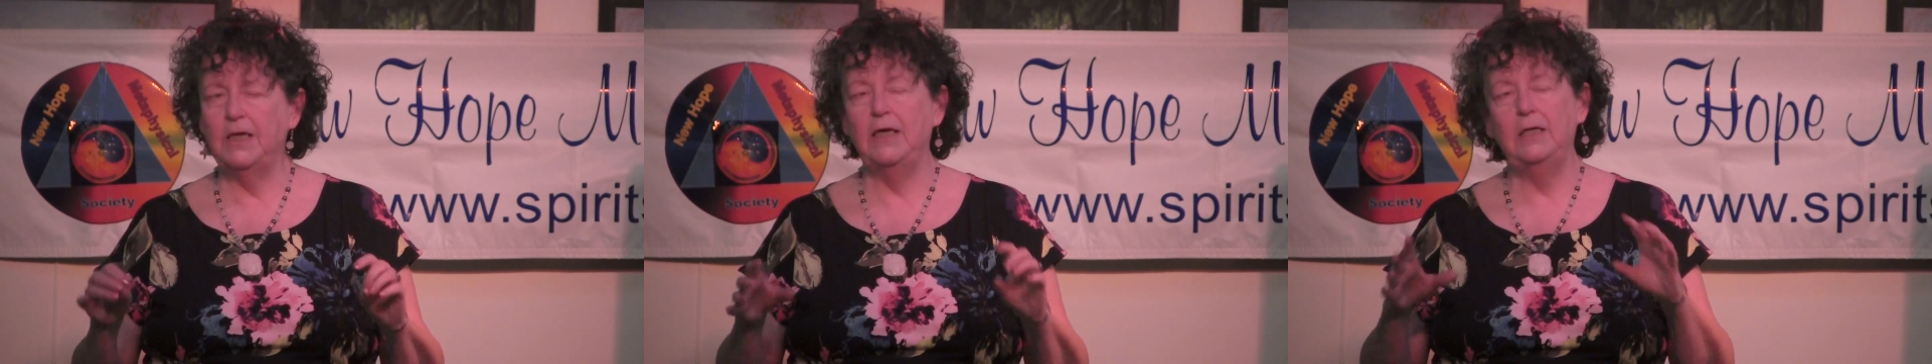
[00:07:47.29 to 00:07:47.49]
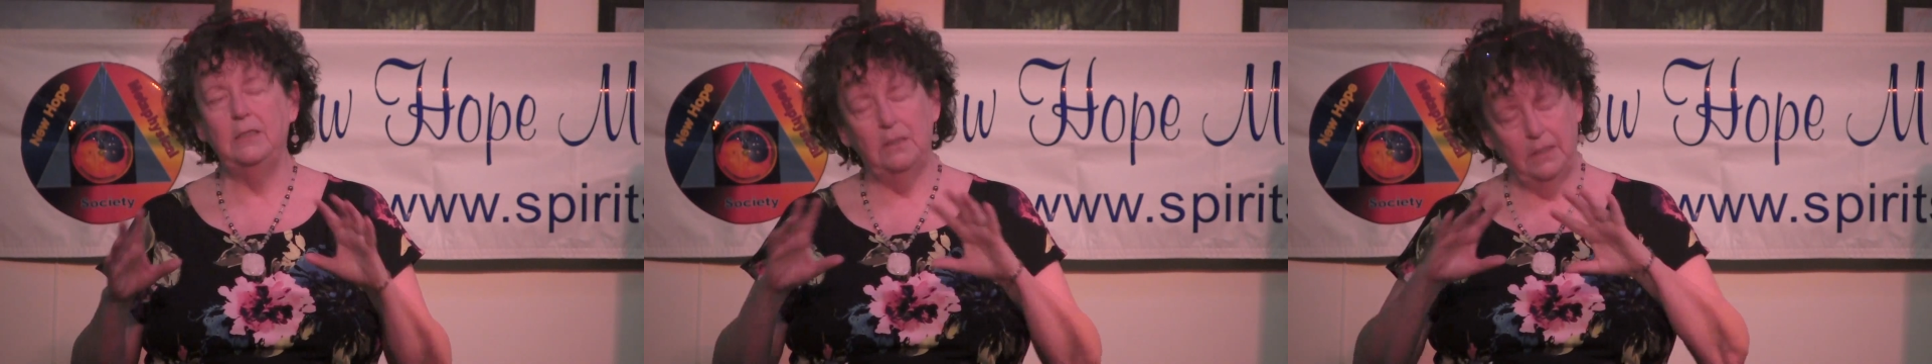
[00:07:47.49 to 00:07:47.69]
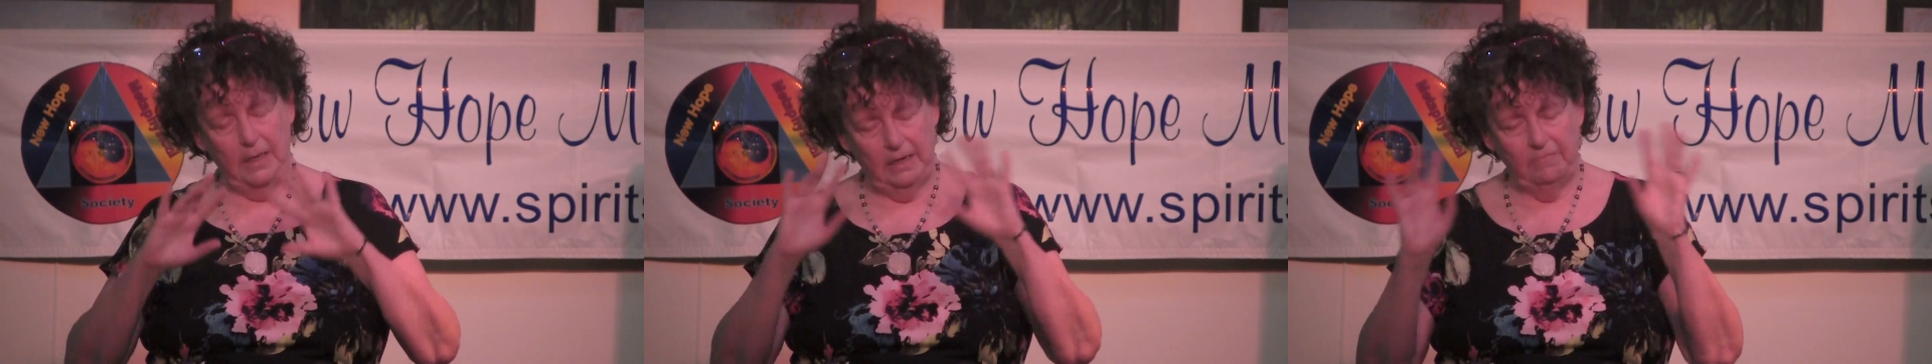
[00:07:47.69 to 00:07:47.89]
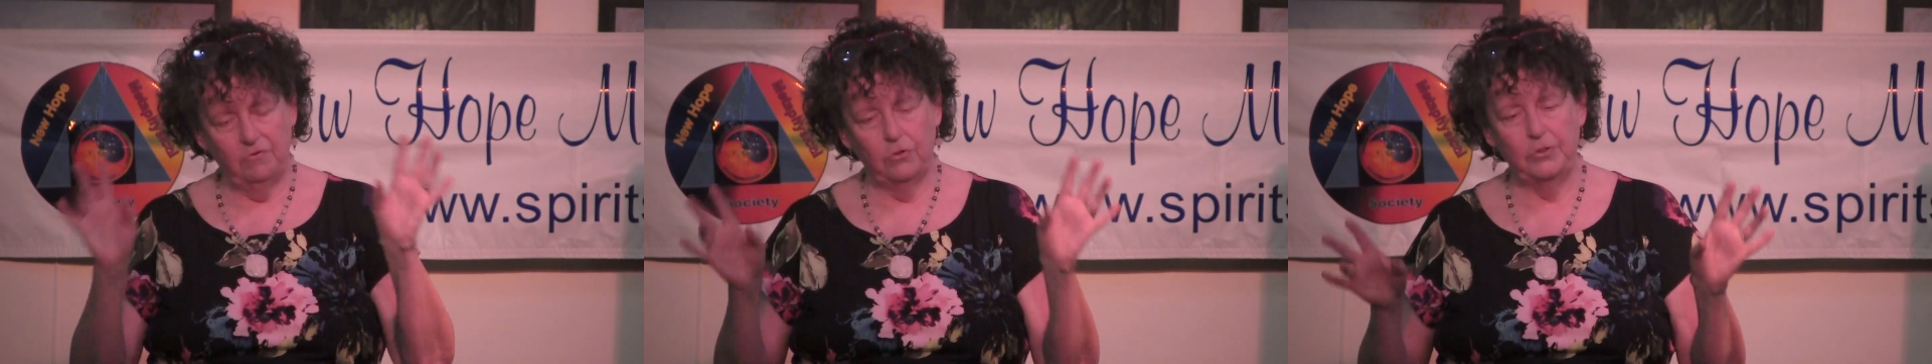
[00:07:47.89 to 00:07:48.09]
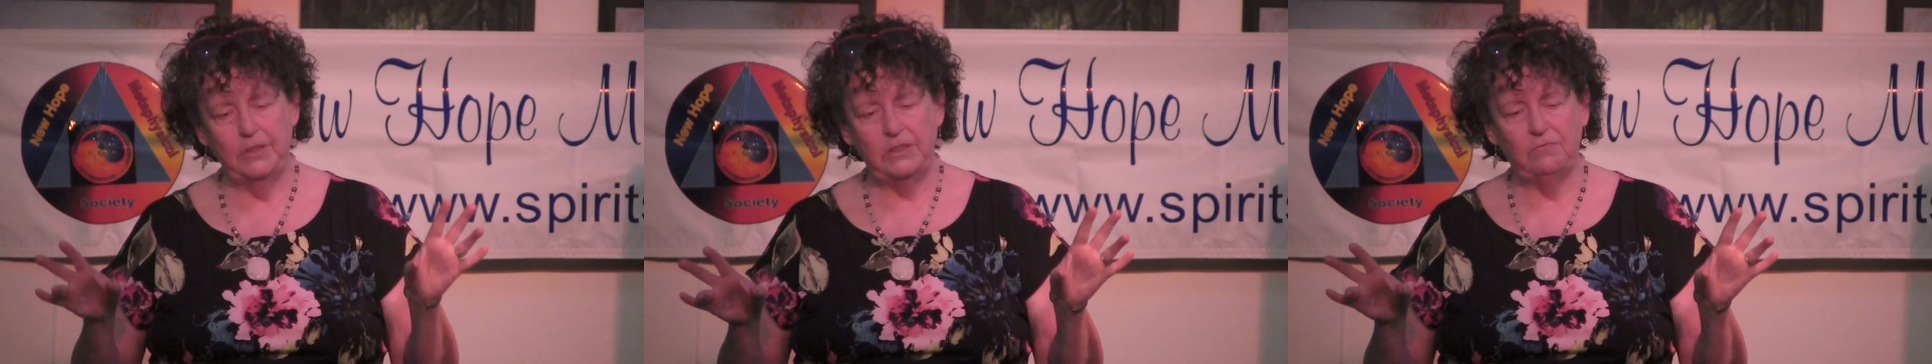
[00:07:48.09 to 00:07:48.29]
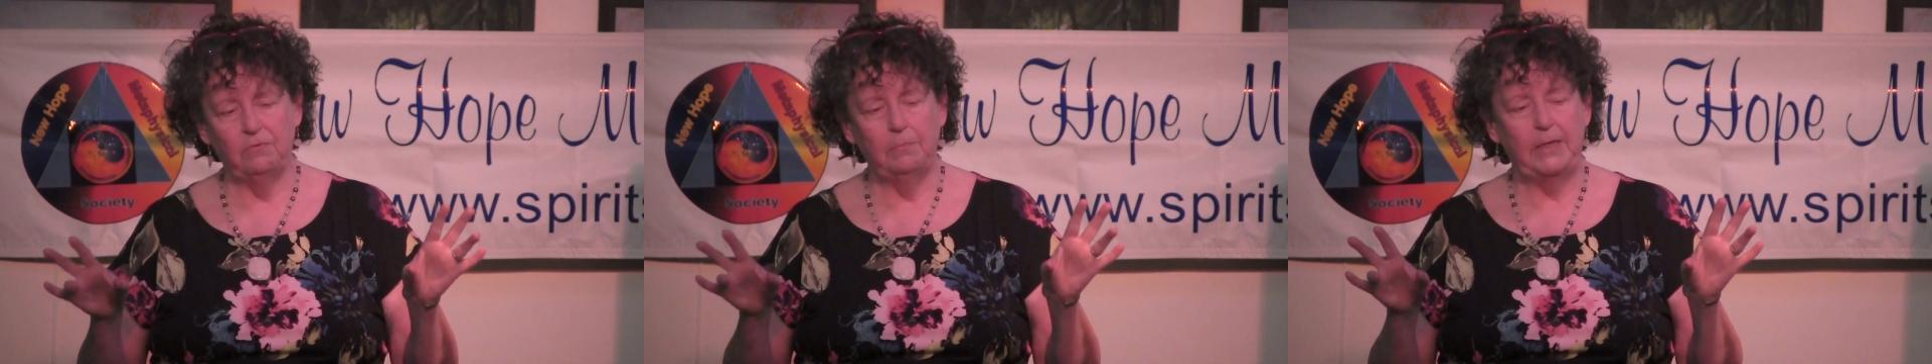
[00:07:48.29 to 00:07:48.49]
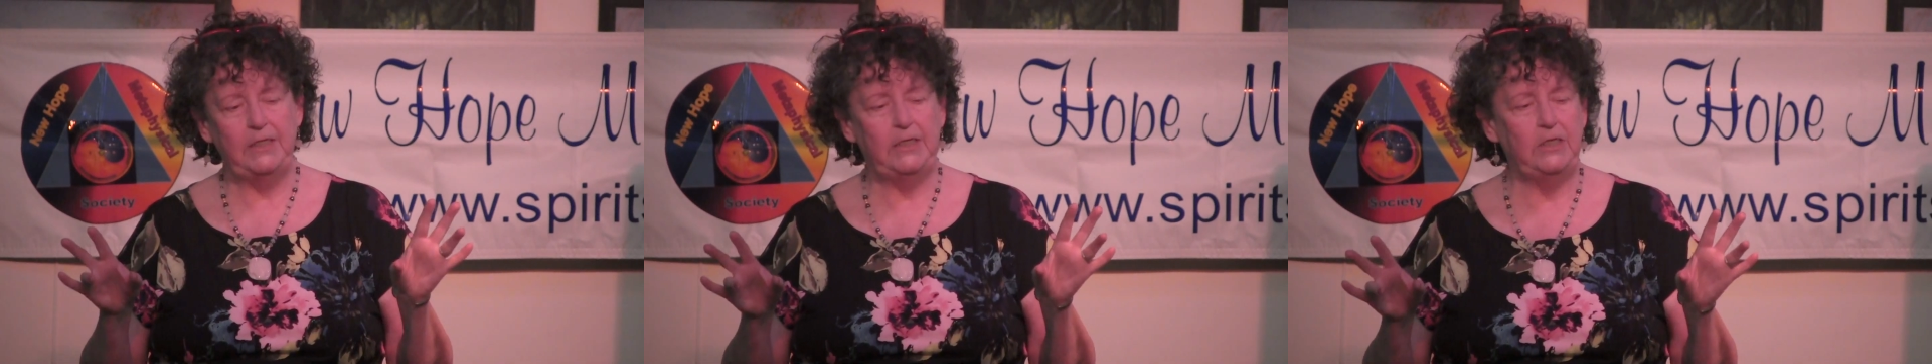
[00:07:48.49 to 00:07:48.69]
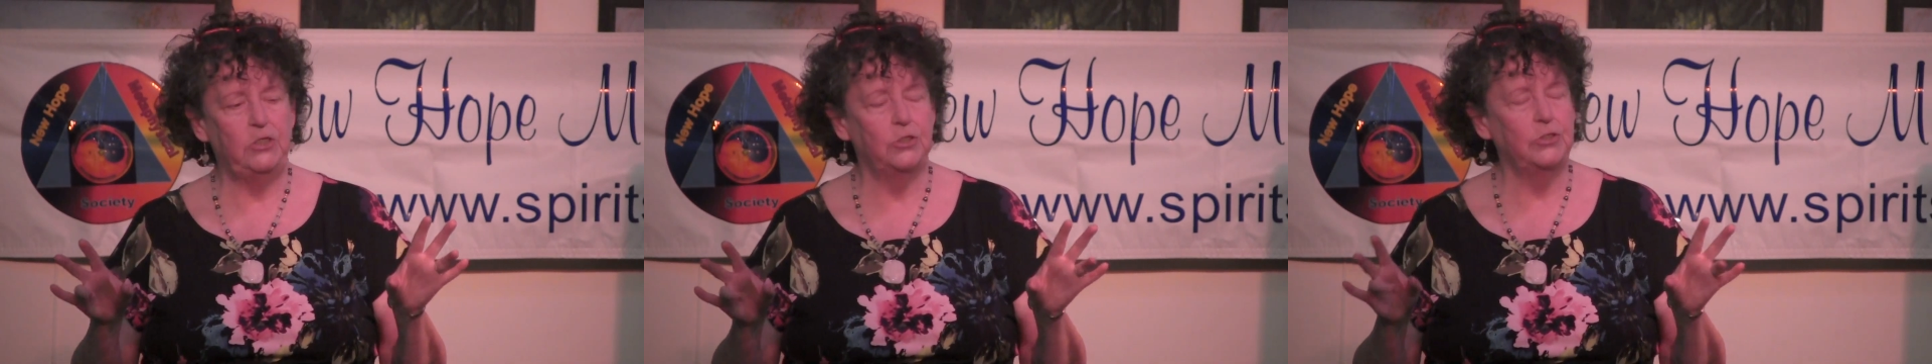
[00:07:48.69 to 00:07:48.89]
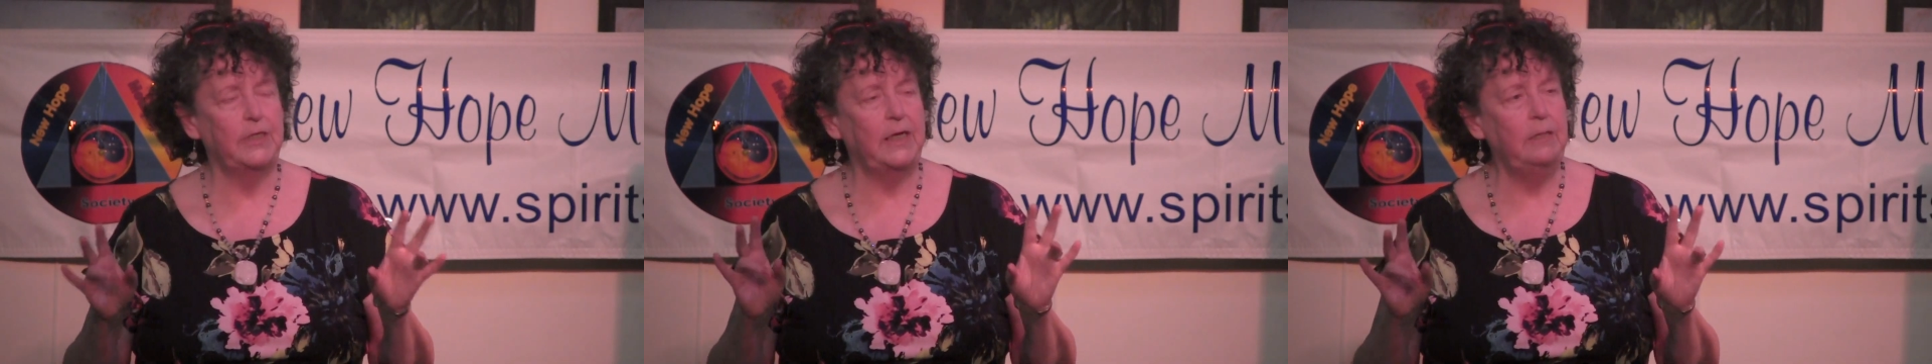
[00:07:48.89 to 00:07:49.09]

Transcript: and I've heard this from my teachers,